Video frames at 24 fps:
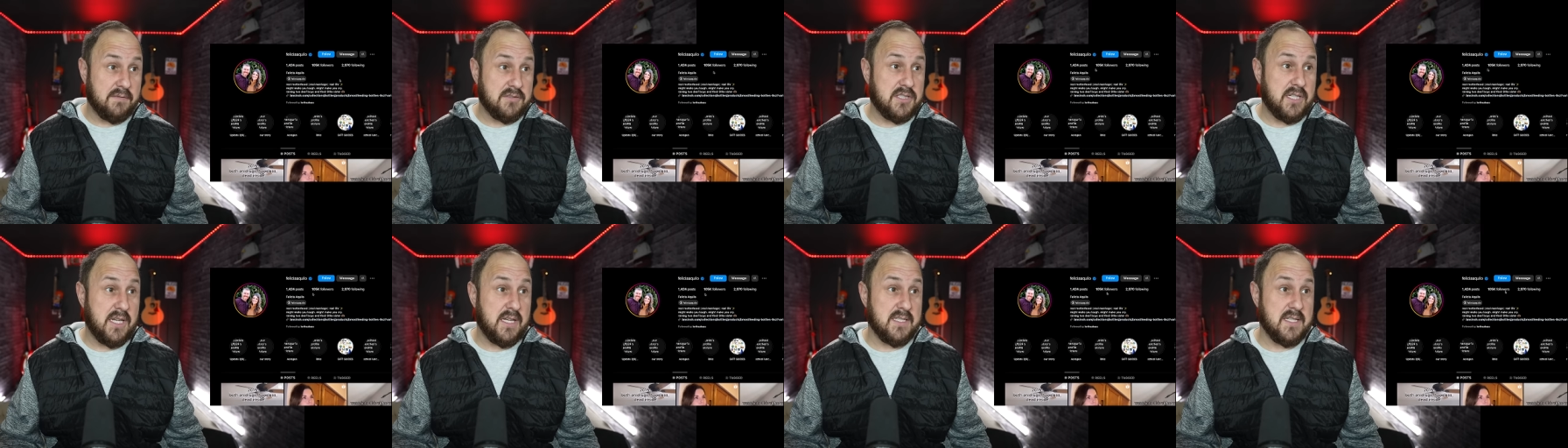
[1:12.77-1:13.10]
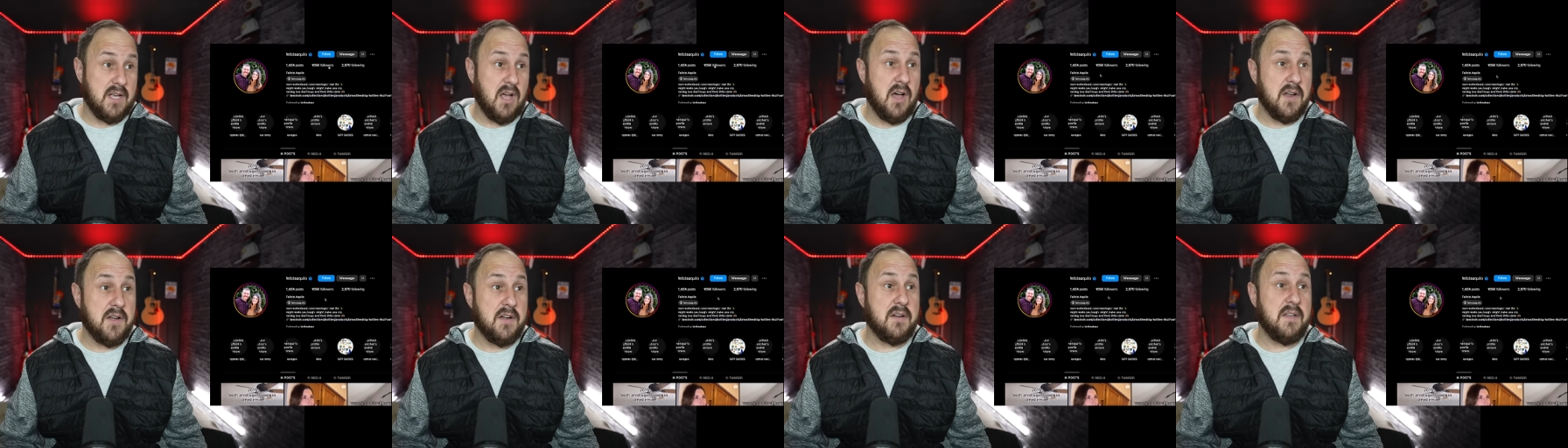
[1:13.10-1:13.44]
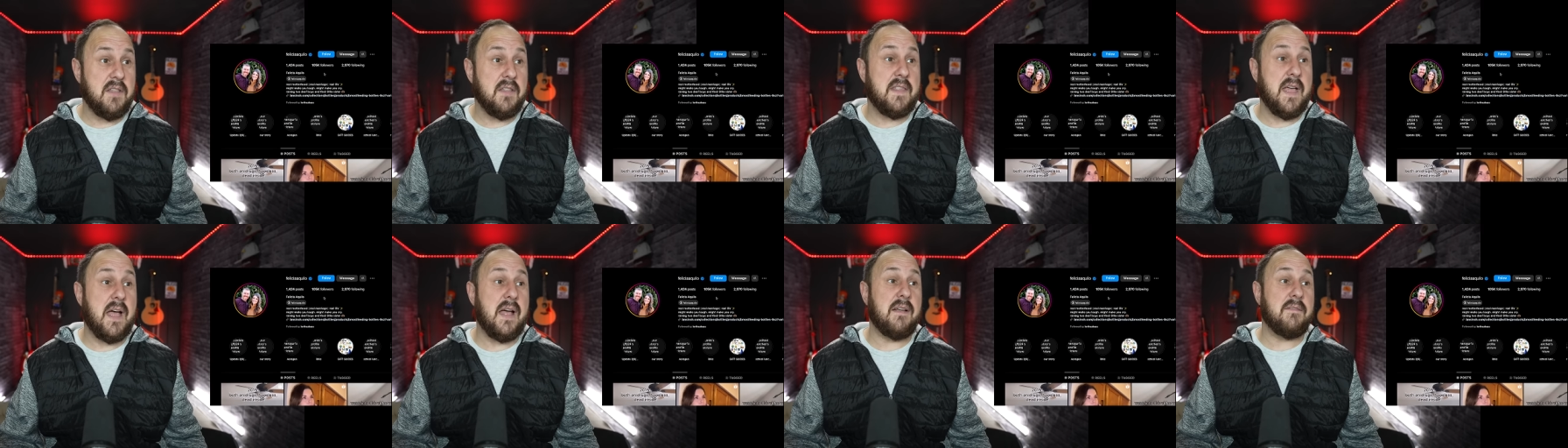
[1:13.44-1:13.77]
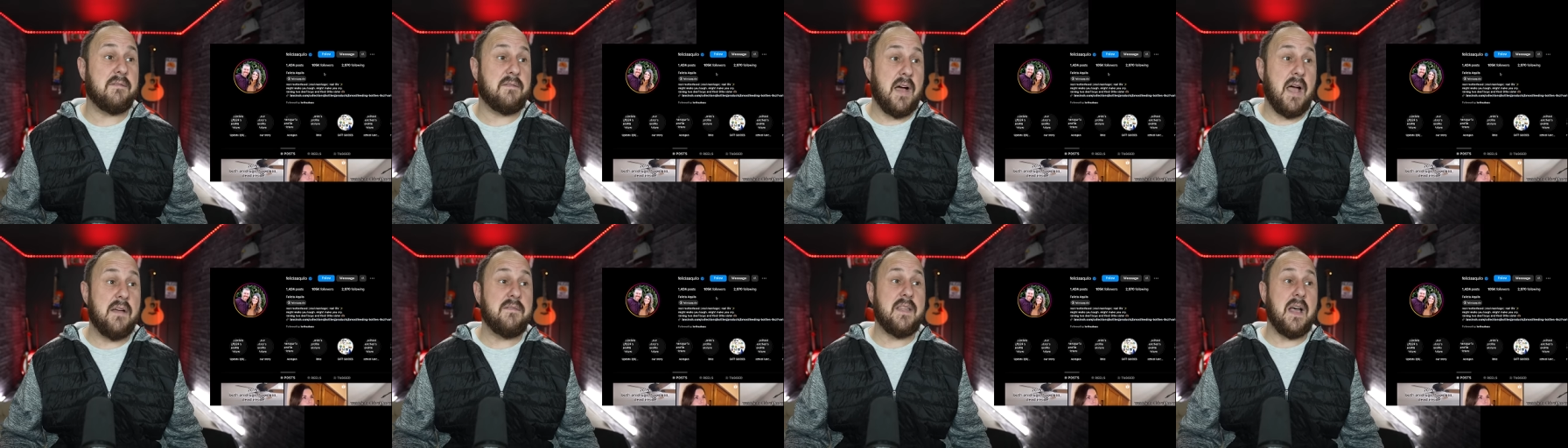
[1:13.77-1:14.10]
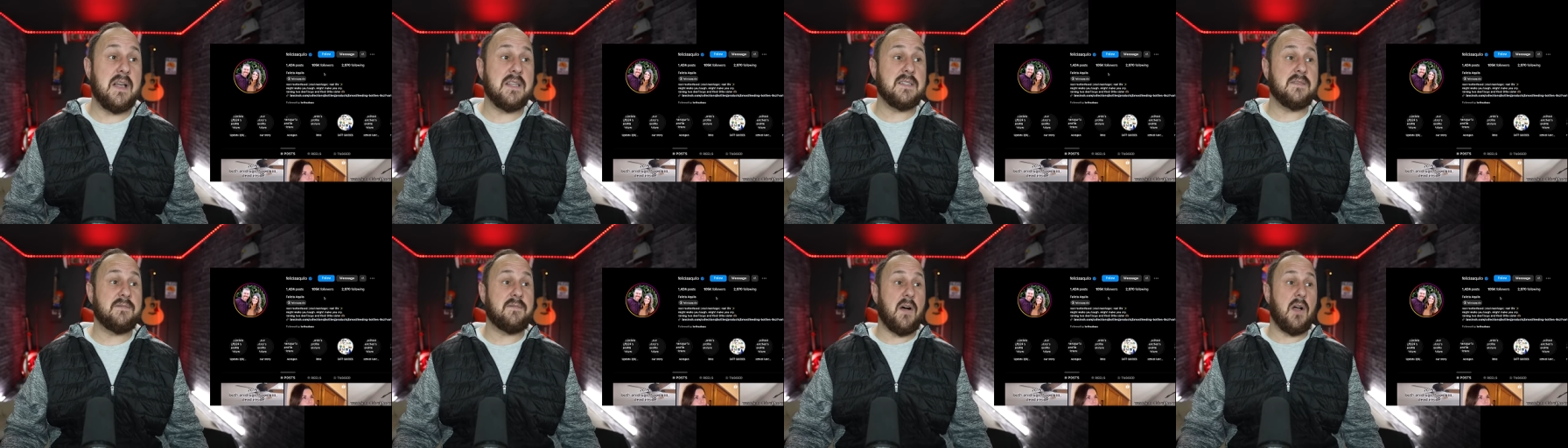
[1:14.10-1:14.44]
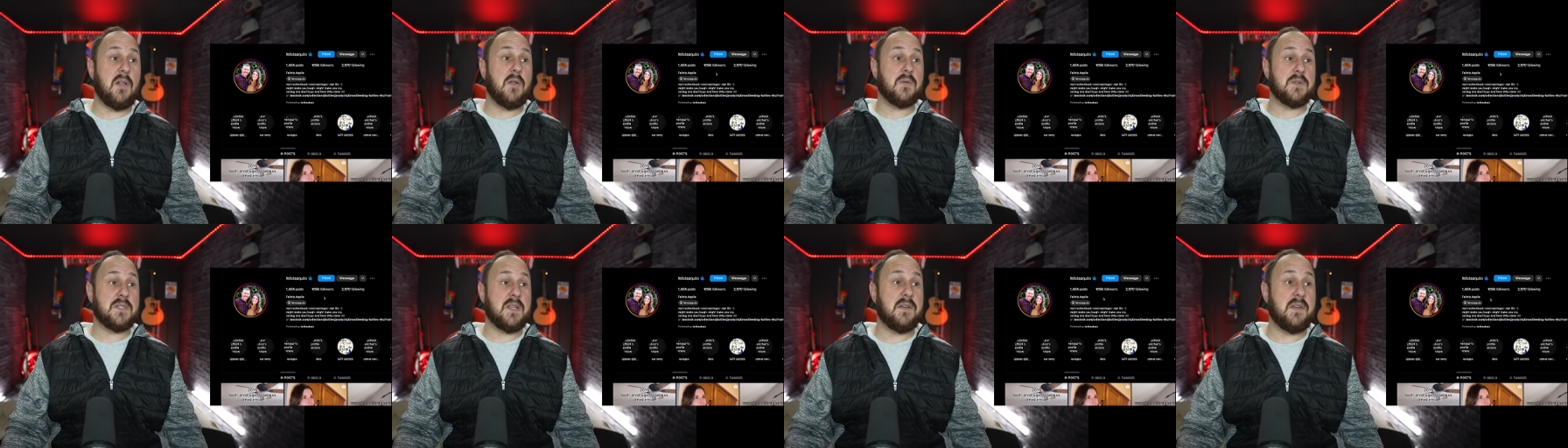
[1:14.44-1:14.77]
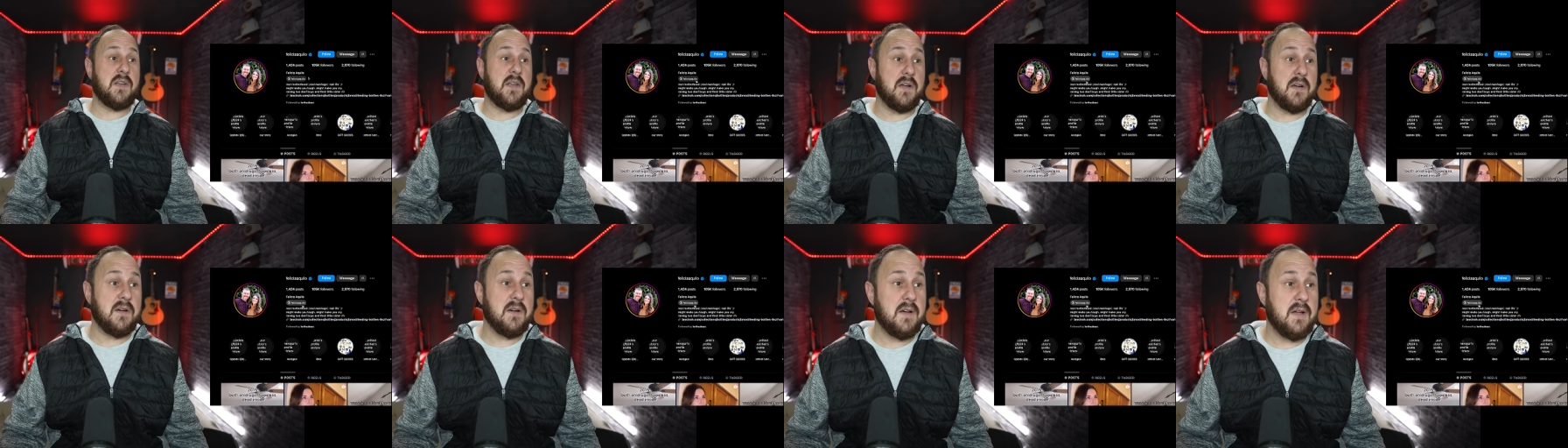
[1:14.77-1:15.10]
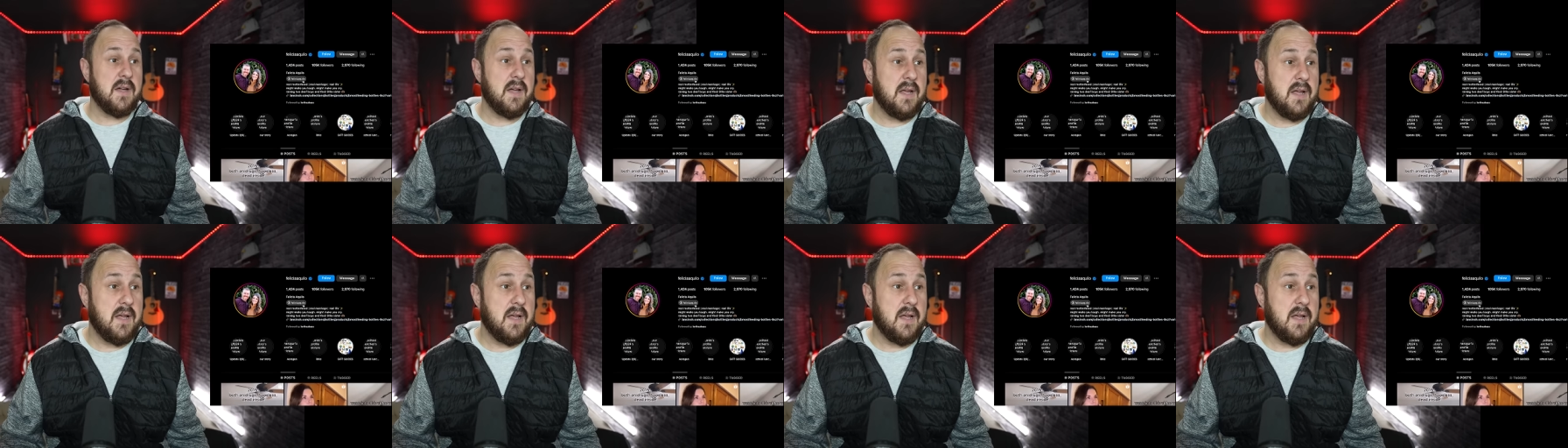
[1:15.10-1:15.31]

She has 105,000 followers on here.